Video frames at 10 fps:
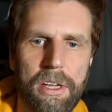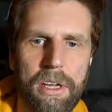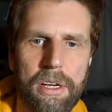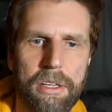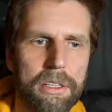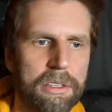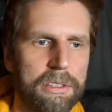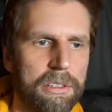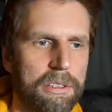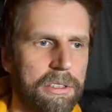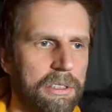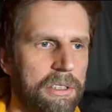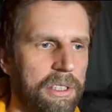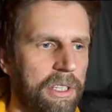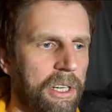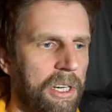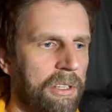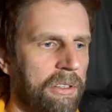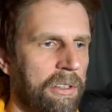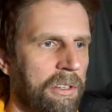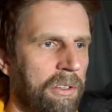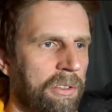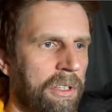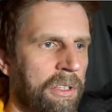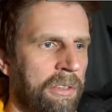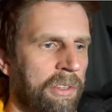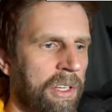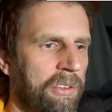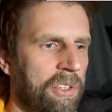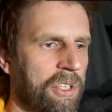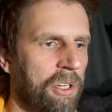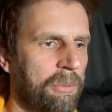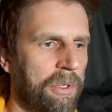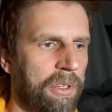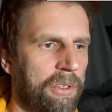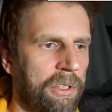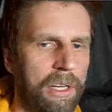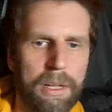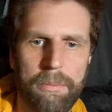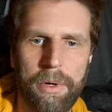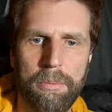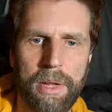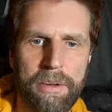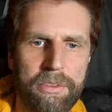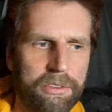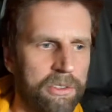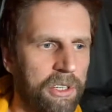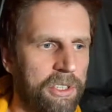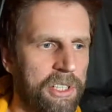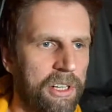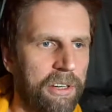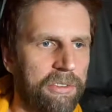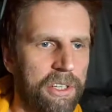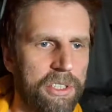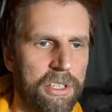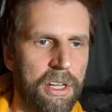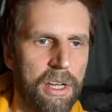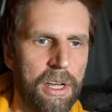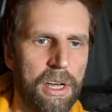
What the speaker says: here. Okay, if you go to the shop, on the bottom left, there's a Dark Shed Live section.